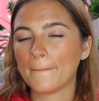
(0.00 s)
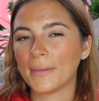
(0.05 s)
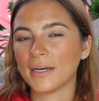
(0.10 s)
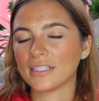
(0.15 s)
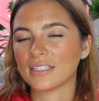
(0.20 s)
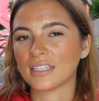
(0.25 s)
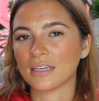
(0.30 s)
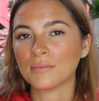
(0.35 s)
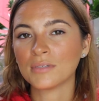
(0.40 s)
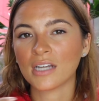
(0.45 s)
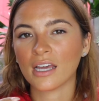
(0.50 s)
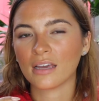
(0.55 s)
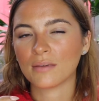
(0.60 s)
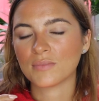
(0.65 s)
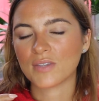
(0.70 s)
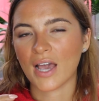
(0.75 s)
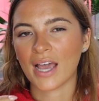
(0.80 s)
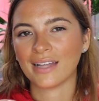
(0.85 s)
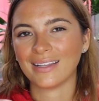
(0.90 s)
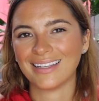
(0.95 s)
but
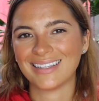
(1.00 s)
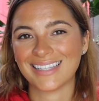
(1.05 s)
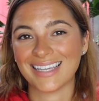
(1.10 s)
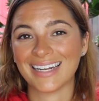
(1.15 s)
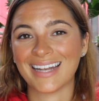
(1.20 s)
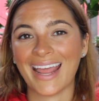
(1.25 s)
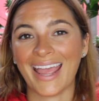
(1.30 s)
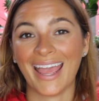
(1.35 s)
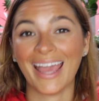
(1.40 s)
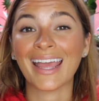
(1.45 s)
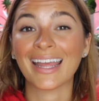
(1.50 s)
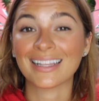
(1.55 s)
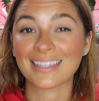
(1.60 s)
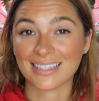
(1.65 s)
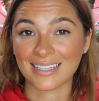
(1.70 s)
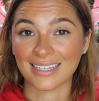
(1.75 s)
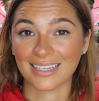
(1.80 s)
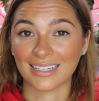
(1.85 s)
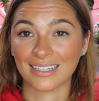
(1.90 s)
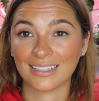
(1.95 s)
sometimes highlights
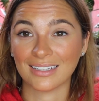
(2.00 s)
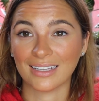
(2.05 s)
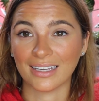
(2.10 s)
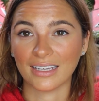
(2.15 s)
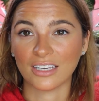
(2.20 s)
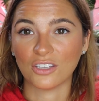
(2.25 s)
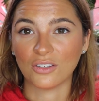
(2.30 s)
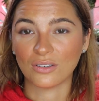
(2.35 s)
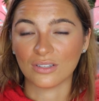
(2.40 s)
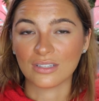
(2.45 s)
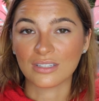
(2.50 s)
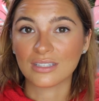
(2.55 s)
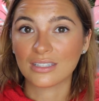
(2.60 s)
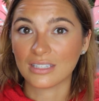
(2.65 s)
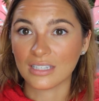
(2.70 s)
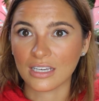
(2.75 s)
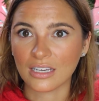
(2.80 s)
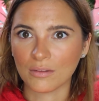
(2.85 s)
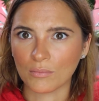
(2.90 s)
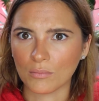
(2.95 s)
enhance it, like you can
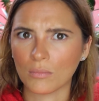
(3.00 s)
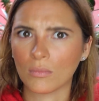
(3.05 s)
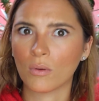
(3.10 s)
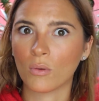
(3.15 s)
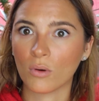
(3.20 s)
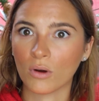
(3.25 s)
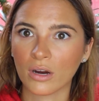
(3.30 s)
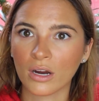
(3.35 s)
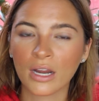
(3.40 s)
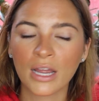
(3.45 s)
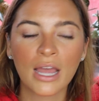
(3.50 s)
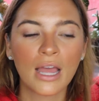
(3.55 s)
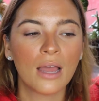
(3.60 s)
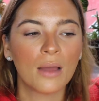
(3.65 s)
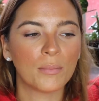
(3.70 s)
see it more.